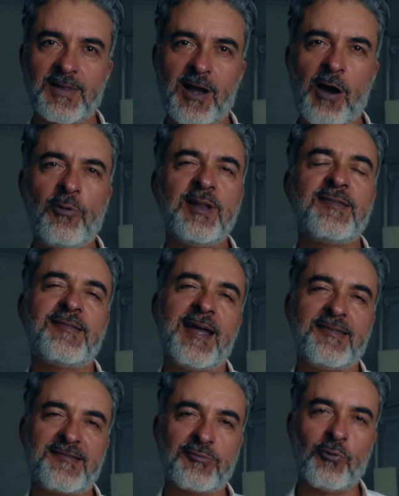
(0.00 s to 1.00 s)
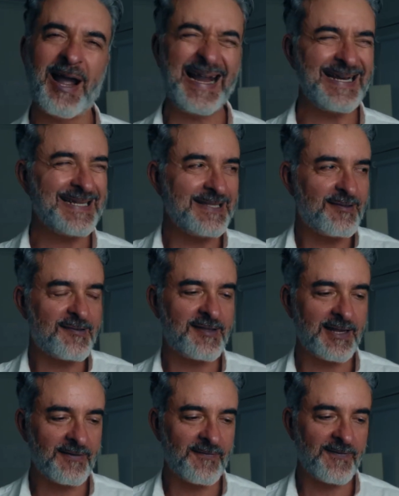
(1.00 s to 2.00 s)
I want to say suede
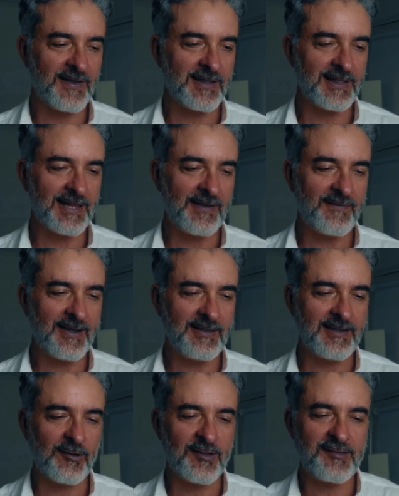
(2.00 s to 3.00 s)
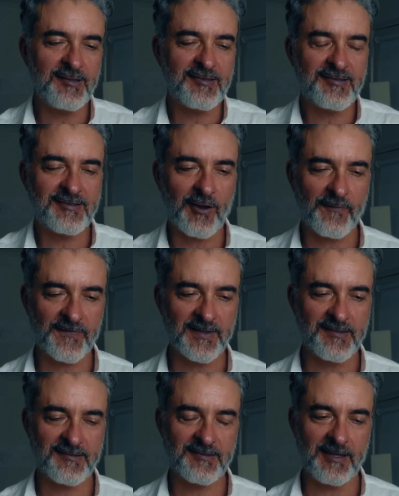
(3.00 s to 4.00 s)
instead of leather. There is this
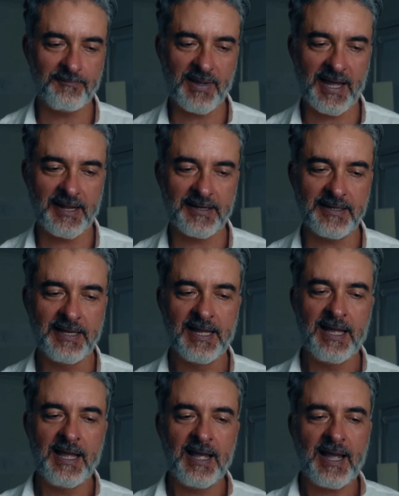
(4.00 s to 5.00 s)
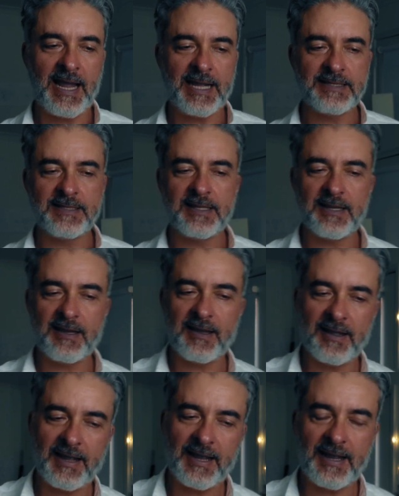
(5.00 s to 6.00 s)
softness about it. And
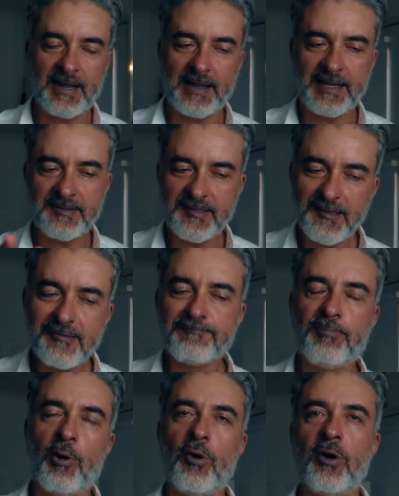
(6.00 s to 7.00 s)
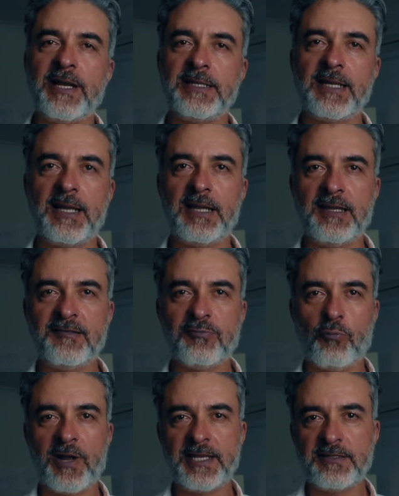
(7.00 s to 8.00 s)
at this point is
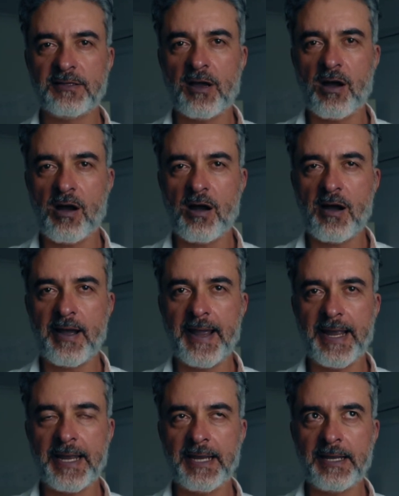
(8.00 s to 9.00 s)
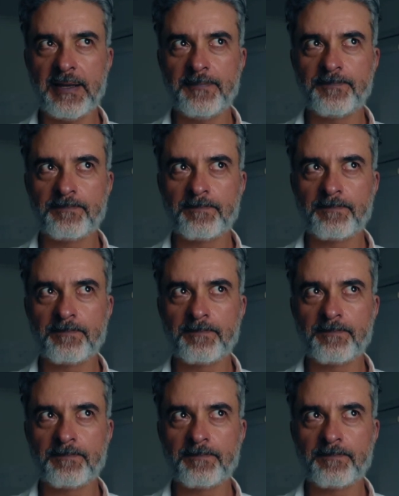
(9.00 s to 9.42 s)
when I